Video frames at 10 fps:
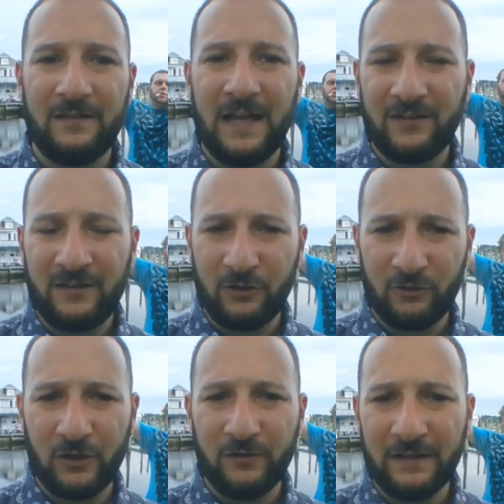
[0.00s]
That sneaker
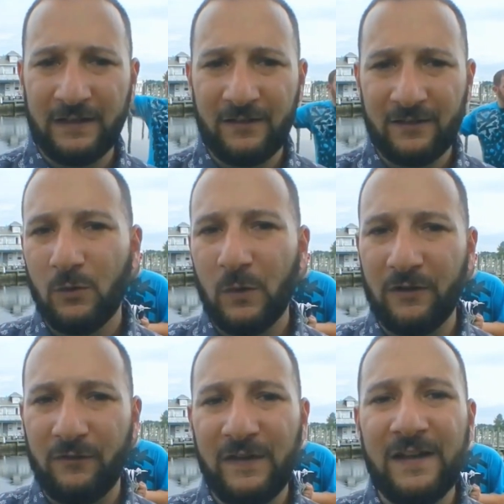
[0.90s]
is going to release
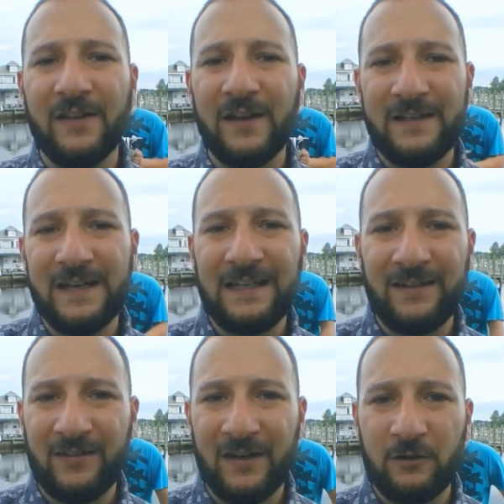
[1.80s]
with the Fila
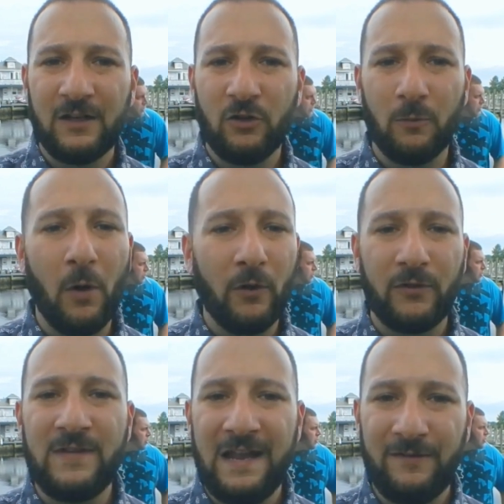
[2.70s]
ninety-six. They're
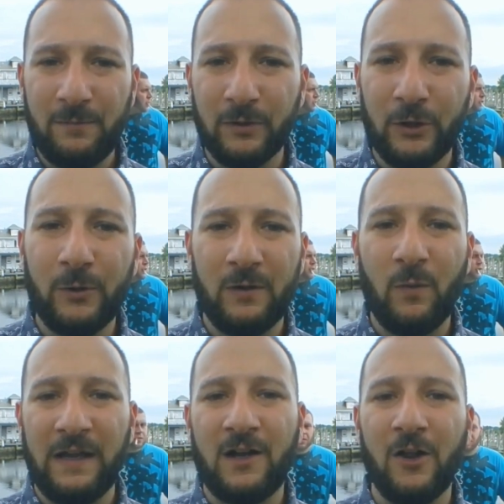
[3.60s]
both navy blue
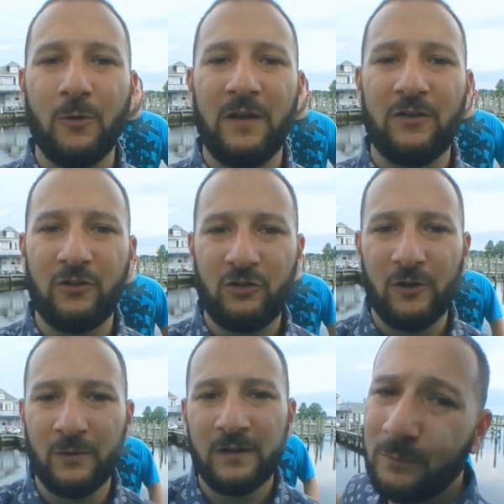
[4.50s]
and white colorways of the
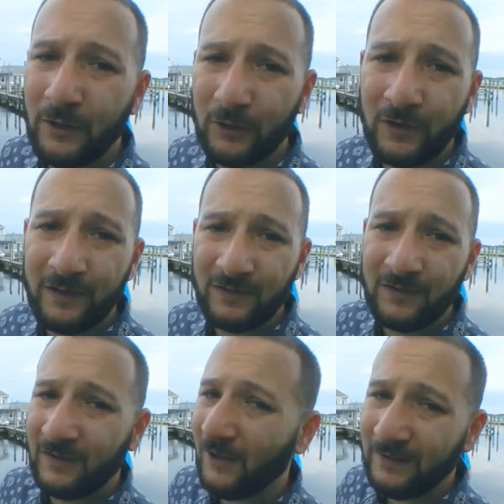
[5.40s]
shoe. Brother Chris
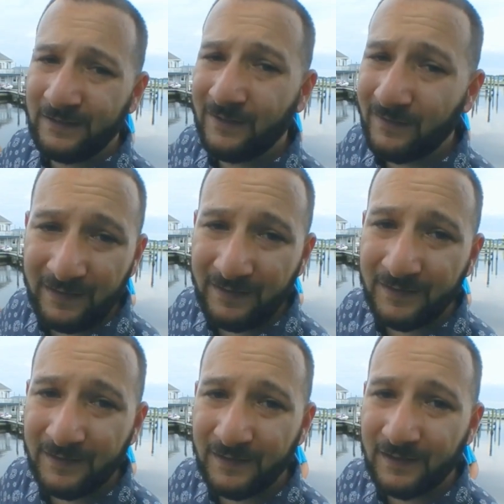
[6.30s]
is still in Disney.
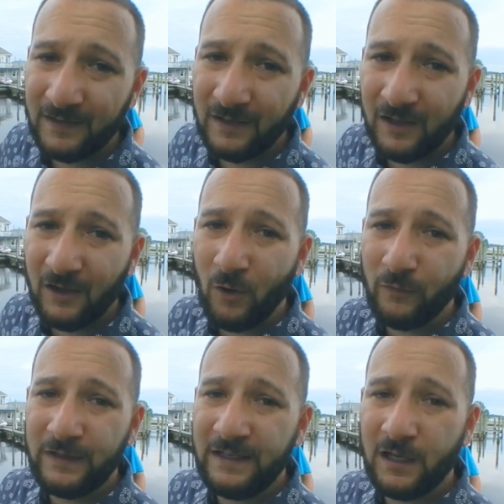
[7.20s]

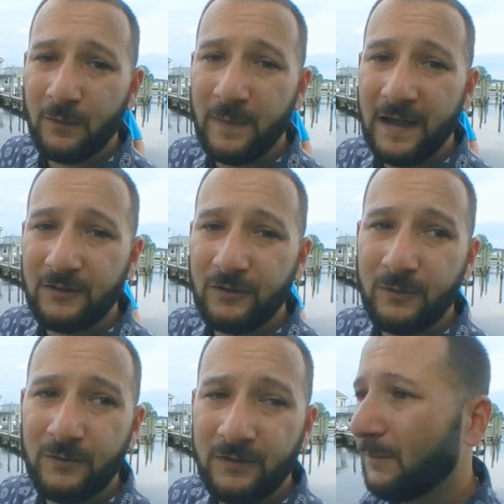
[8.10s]
Hopefully he comes back
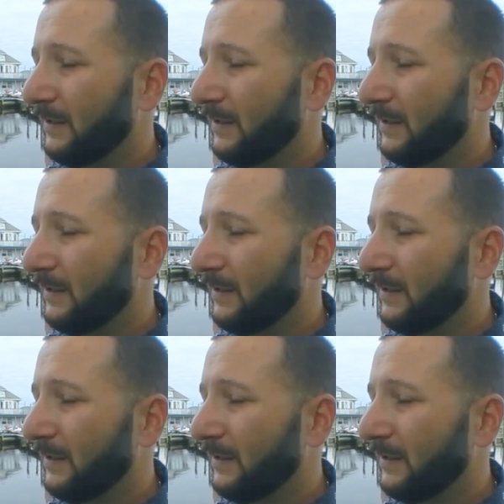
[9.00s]
soon.